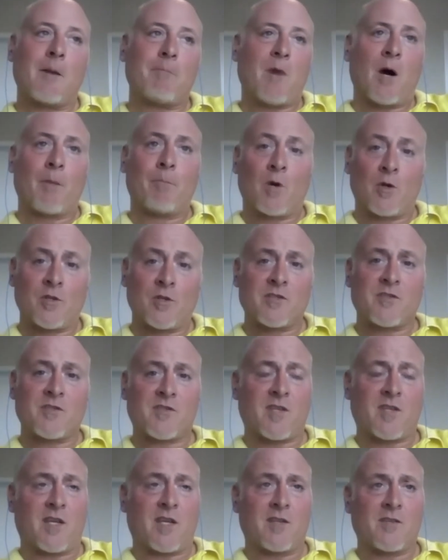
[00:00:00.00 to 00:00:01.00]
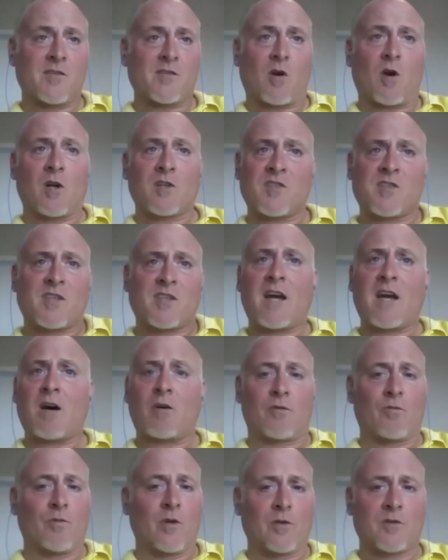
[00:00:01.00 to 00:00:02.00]
Emergencies are sent out
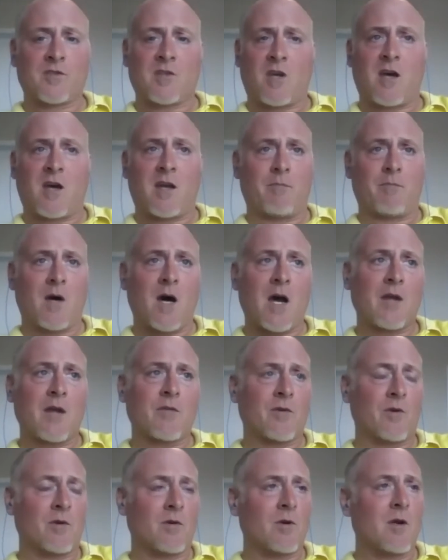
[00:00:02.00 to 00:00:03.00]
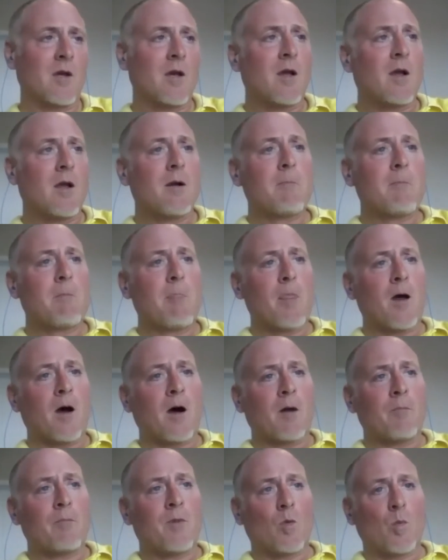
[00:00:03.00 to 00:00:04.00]
in real time. Either
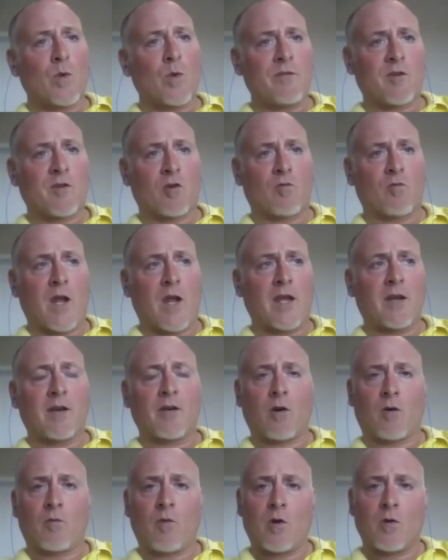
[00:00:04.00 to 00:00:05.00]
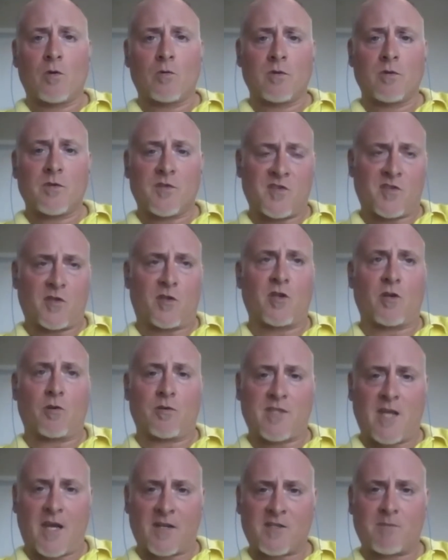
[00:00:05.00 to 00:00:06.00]
we've created our own secure
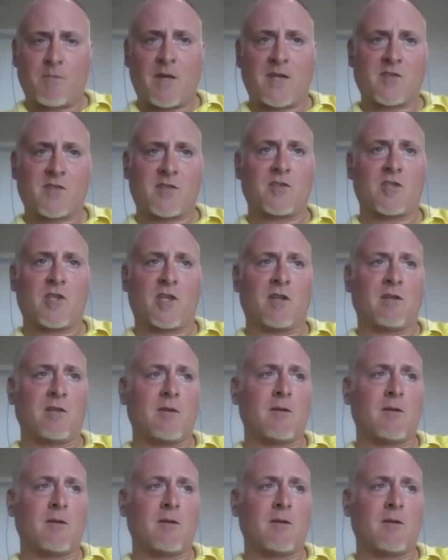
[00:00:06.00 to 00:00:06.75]
text messaging.